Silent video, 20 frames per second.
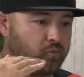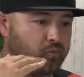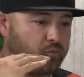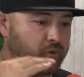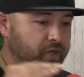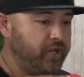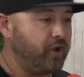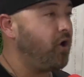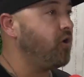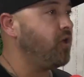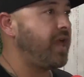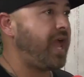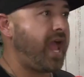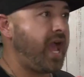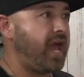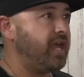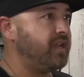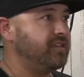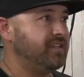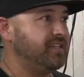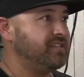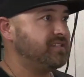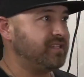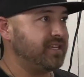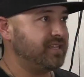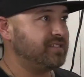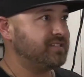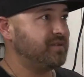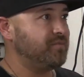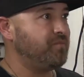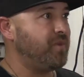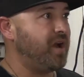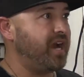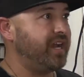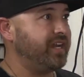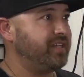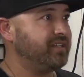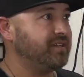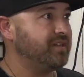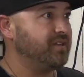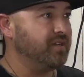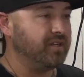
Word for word: We all had these things in mind.